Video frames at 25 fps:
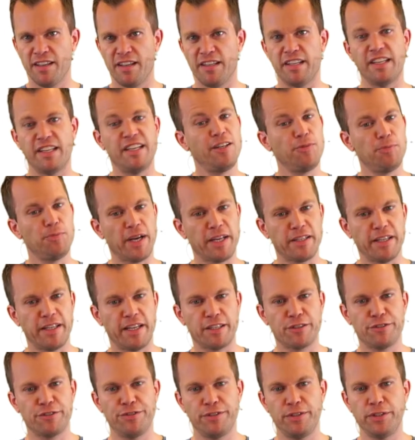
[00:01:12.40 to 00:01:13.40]
and in a
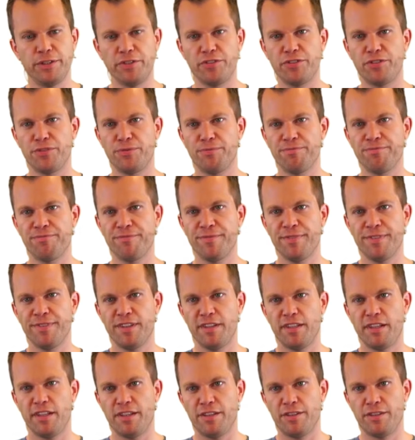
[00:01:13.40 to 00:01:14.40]
magnetic field,
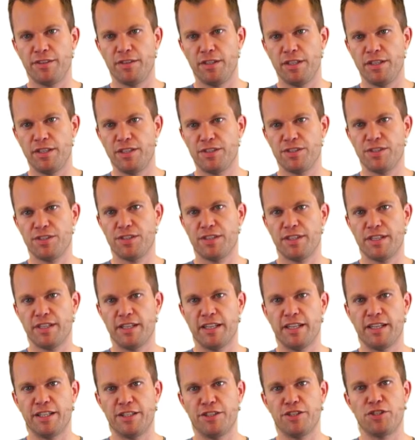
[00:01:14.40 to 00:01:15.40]
and these
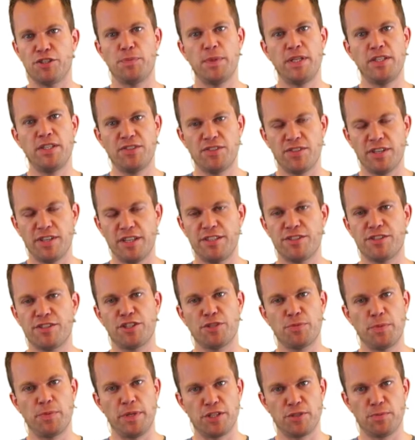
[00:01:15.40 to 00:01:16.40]
the spin states
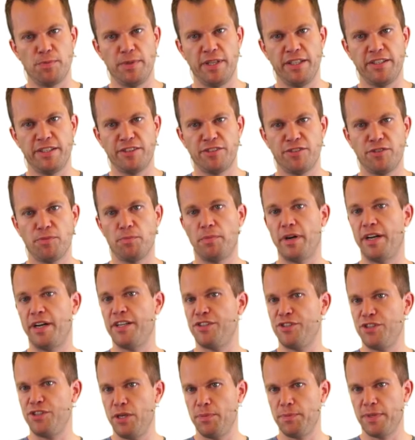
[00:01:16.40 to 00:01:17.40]
are spin splitted by
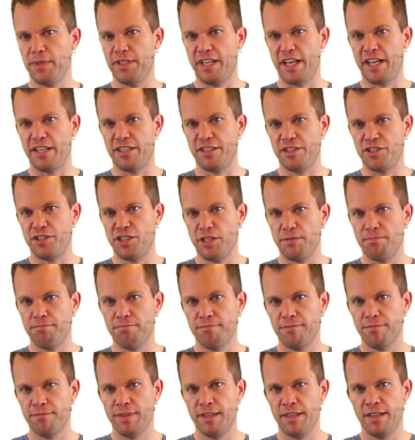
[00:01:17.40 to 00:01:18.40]
the Zeeman energy,
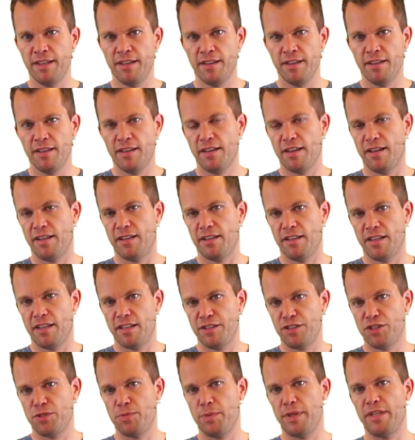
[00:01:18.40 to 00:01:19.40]
and
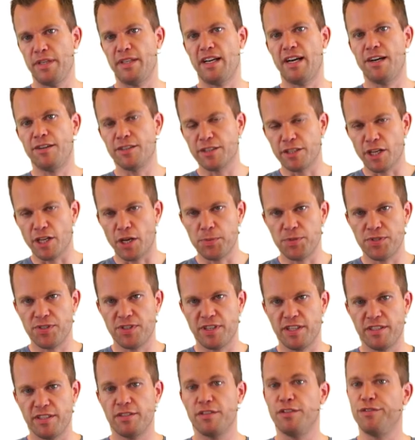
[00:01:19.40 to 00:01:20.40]
then the spin down and up
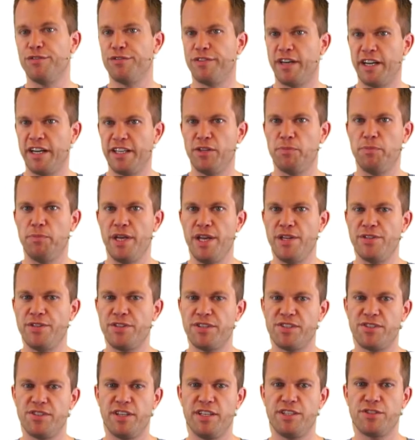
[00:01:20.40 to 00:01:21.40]
state define the
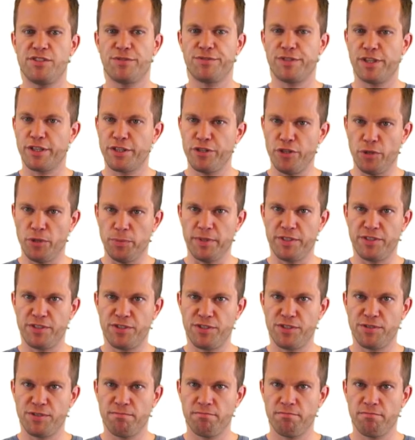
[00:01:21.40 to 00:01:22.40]
basis states of our
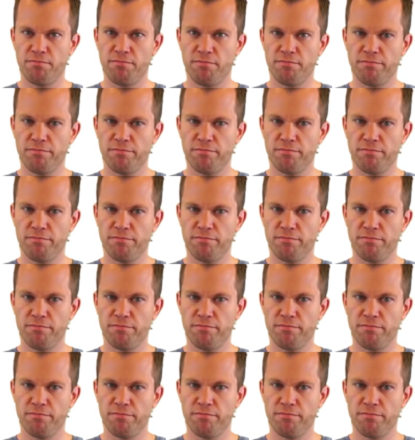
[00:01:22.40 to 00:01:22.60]
qubits.